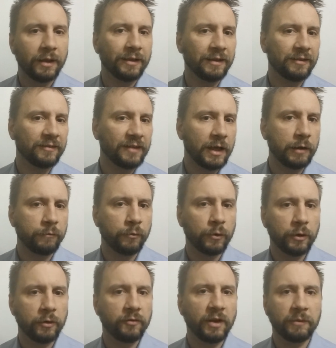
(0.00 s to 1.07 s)
This is Out of
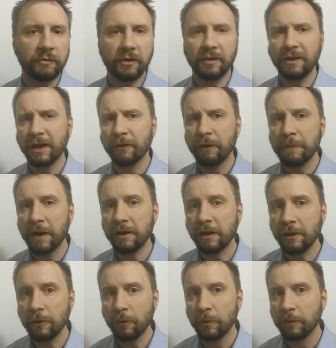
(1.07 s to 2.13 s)
Order James Kalita
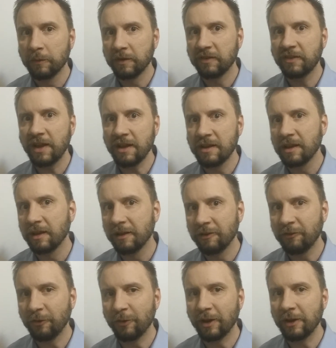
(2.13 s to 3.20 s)
reminding you, the state
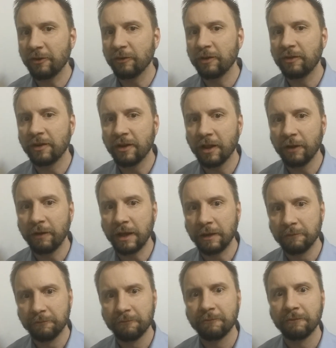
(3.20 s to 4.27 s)
is too dangerous to
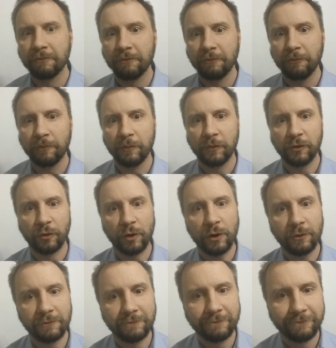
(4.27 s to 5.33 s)
tolerate, so
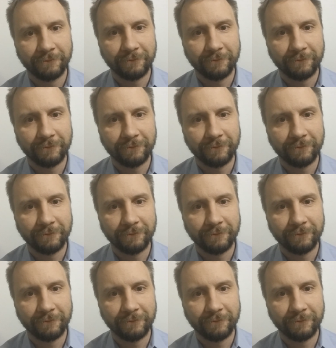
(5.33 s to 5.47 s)
don't.